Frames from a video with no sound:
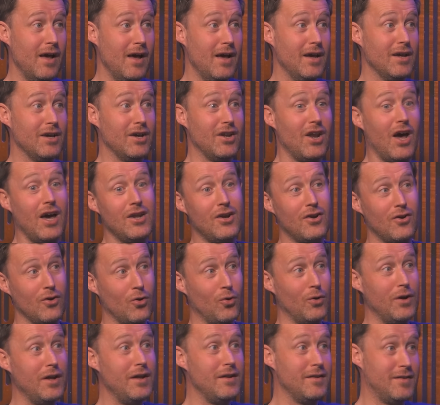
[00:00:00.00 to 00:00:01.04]
United are
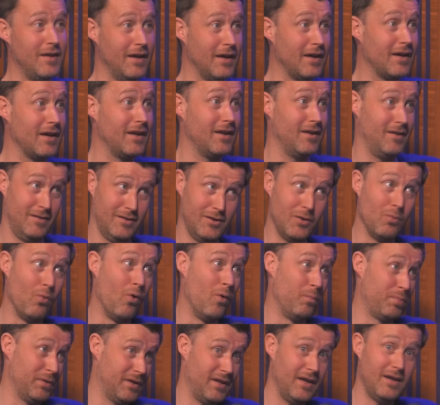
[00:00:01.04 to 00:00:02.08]
going in thinking you won't
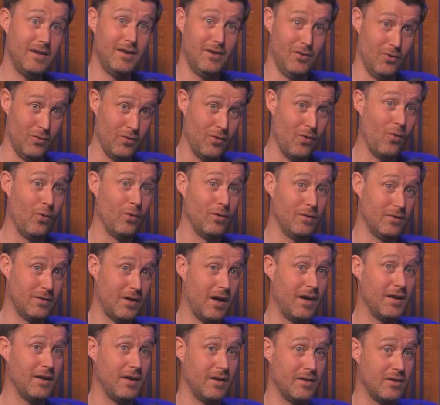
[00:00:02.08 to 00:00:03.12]
be. T- you know the whole yeah.
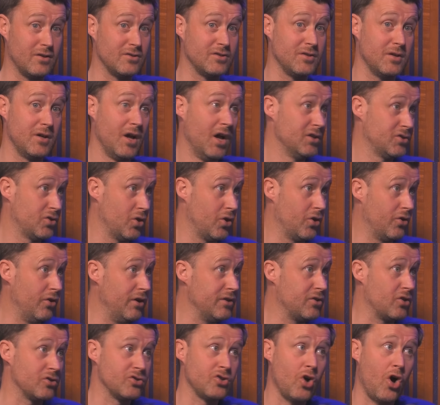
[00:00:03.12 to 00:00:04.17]
kind of. There's a, so there,
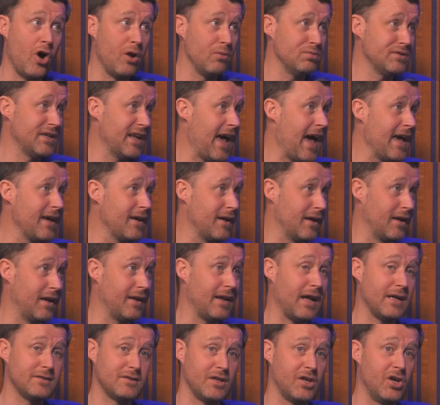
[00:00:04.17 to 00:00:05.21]
there's always an angle, and
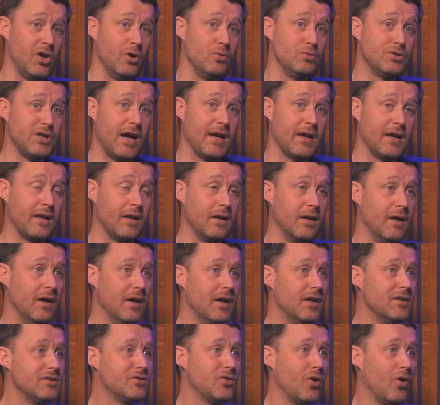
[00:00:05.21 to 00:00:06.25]
that's a huge angle.
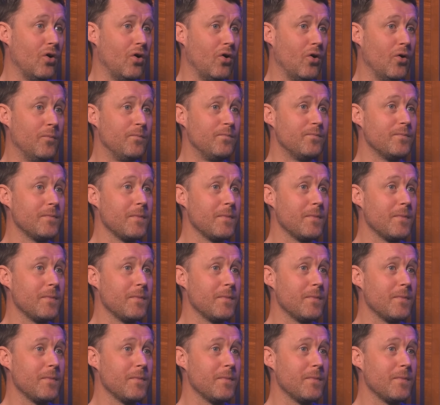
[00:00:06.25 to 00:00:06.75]
So.